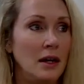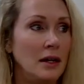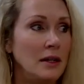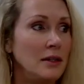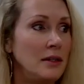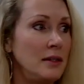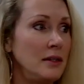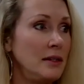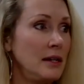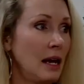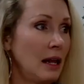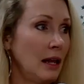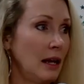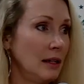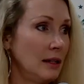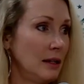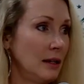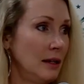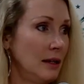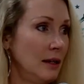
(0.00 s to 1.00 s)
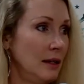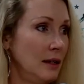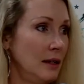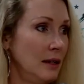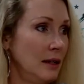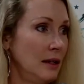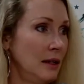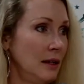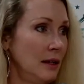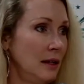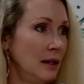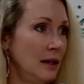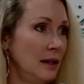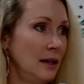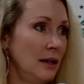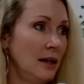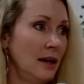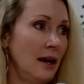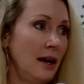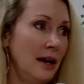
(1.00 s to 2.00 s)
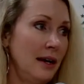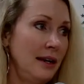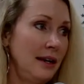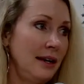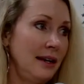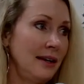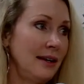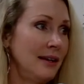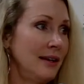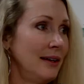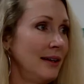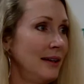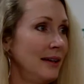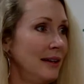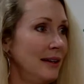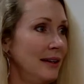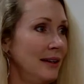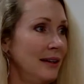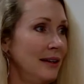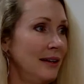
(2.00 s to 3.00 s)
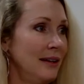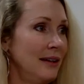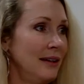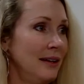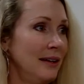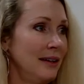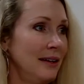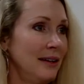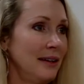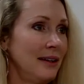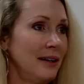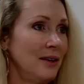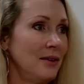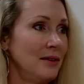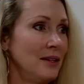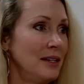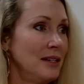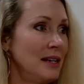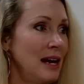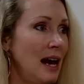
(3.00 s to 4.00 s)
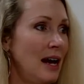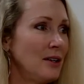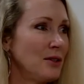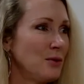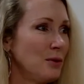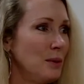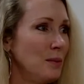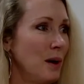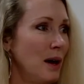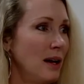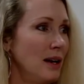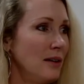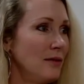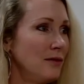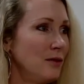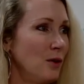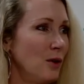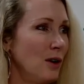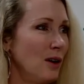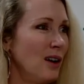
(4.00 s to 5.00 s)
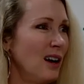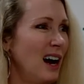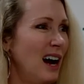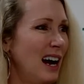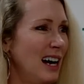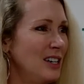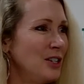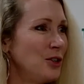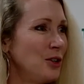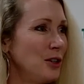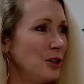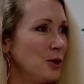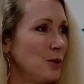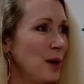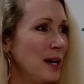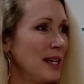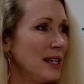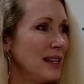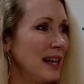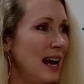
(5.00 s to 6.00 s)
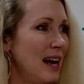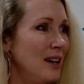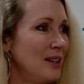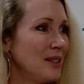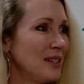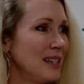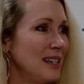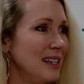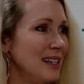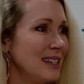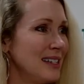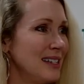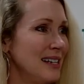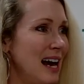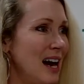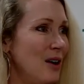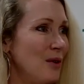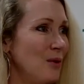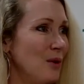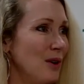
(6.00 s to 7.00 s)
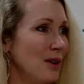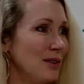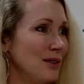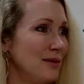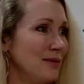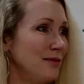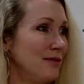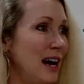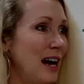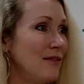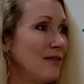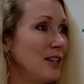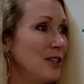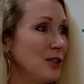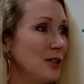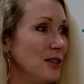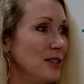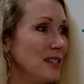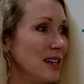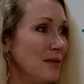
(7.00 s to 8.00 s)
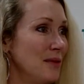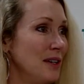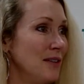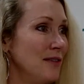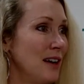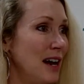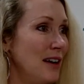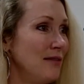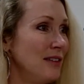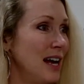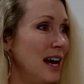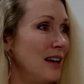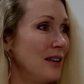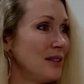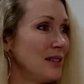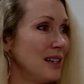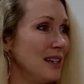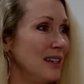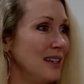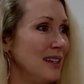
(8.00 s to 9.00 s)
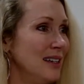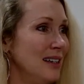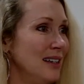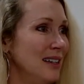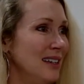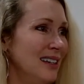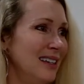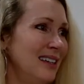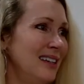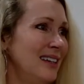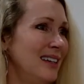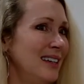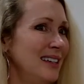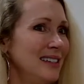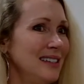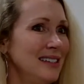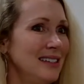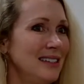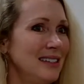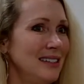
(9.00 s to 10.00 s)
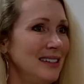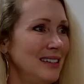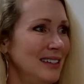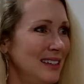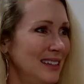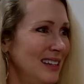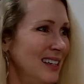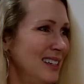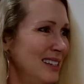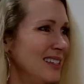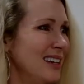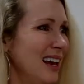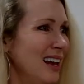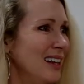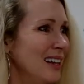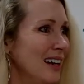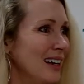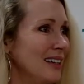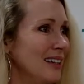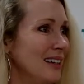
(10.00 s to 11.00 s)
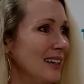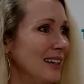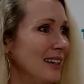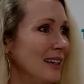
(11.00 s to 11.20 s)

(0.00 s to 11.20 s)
Sell it. Honey, this house, we bought it for $120,000. It's now worth $575,000. Let's sell it.